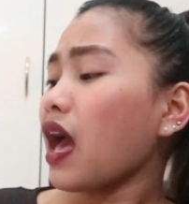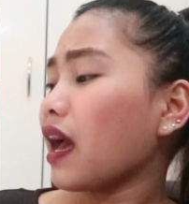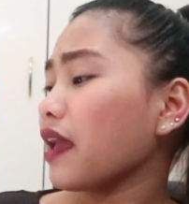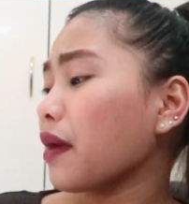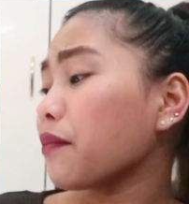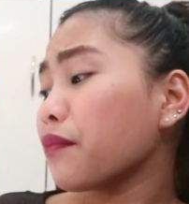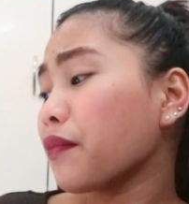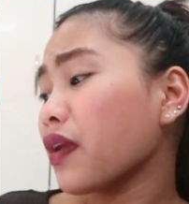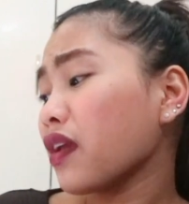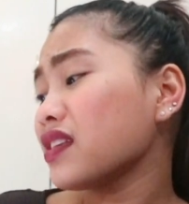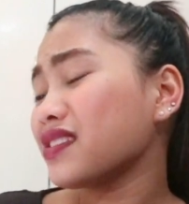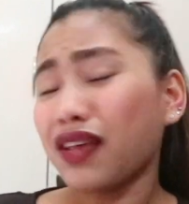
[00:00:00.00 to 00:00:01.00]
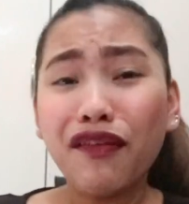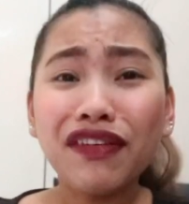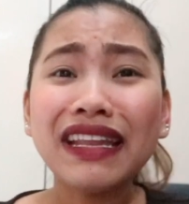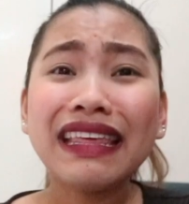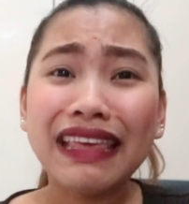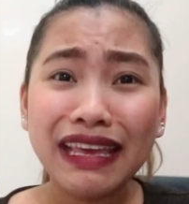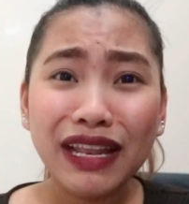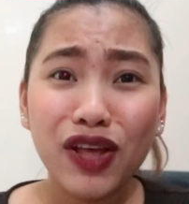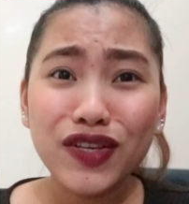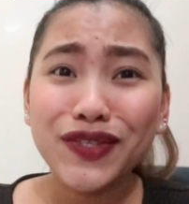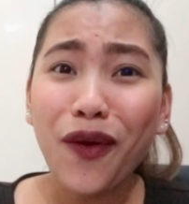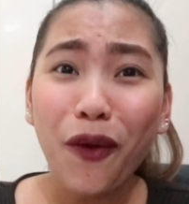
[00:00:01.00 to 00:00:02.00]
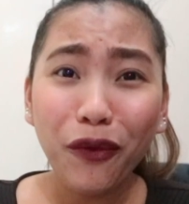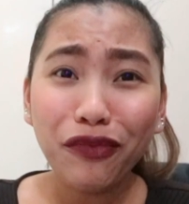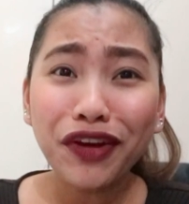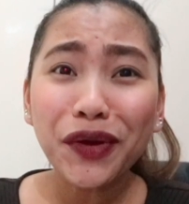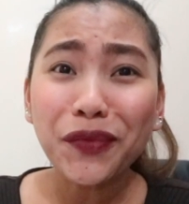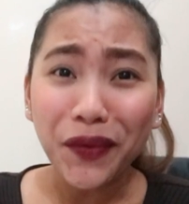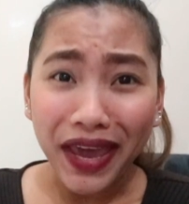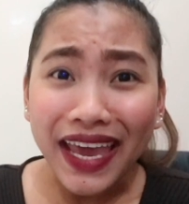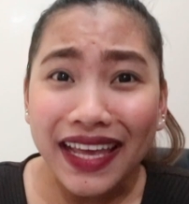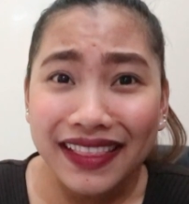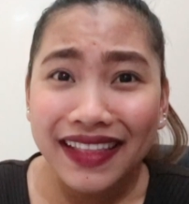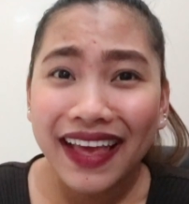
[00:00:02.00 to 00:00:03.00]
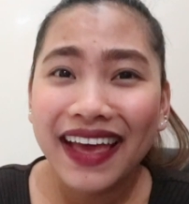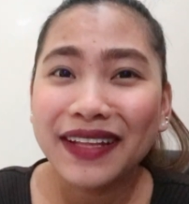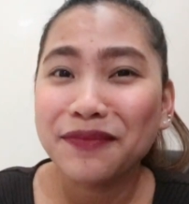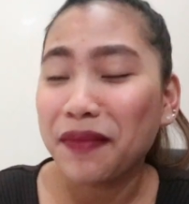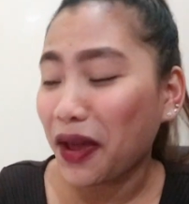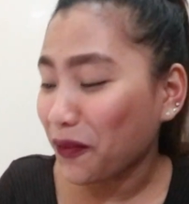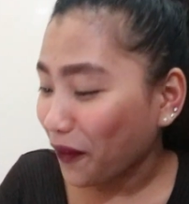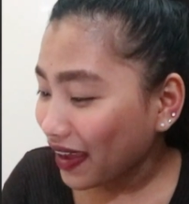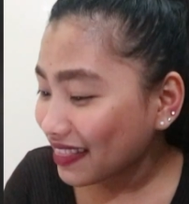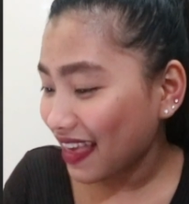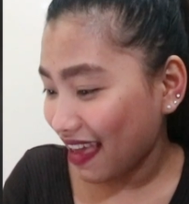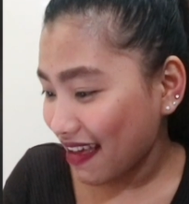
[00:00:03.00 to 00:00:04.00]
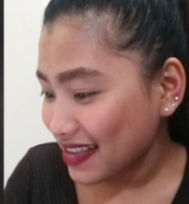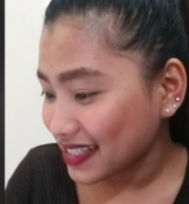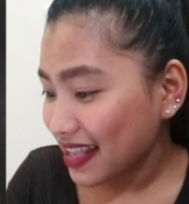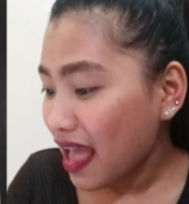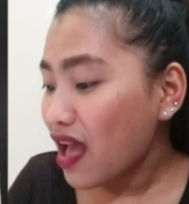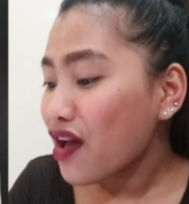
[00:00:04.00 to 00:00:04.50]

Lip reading: I am 7 kilos overweight and my weight is